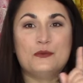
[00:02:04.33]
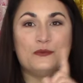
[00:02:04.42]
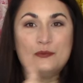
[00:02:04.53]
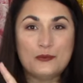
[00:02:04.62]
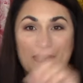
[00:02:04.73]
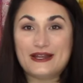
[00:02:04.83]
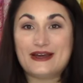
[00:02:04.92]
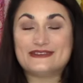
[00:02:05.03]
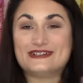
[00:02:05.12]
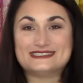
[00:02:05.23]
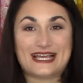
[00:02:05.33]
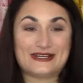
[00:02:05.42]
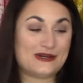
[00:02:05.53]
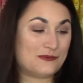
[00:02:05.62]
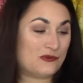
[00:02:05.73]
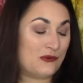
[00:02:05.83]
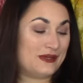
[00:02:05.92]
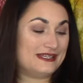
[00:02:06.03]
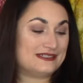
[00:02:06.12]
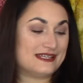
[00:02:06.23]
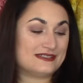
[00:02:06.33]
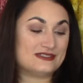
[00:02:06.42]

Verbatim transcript: One other side note before we get to this.